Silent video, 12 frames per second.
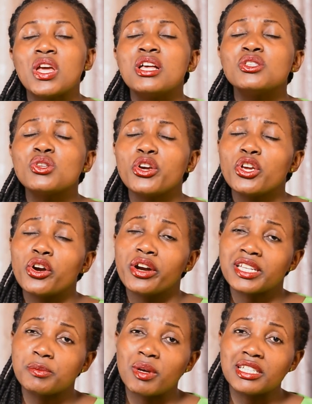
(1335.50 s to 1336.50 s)
So your
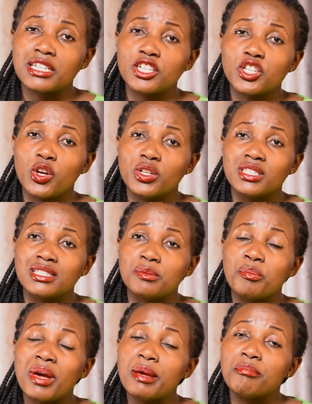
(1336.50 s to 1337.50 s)
expectations
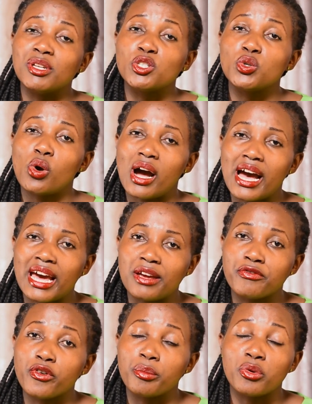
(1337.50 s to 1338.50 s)
may be too high
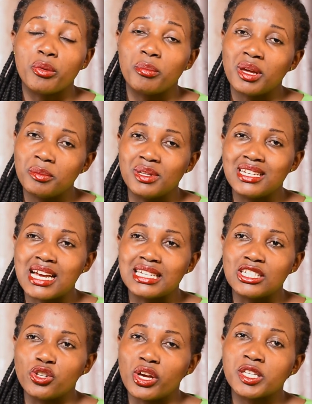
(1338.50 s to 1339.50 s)
from your baby
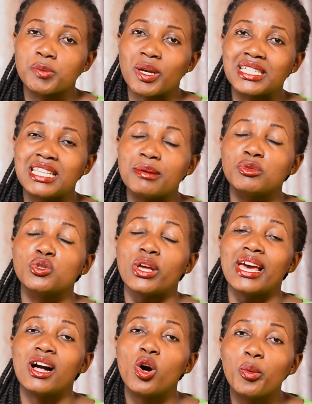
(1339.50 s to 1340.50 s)
daddy. You expect them to
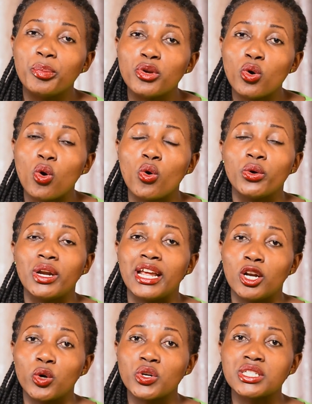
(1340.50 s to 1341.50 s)
help you on a
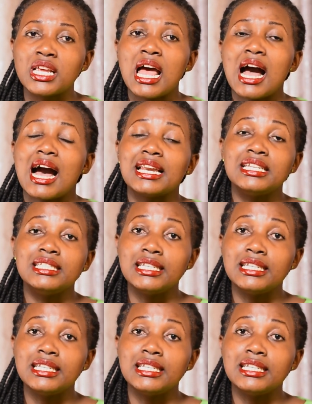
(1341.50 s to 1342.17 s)
lot, and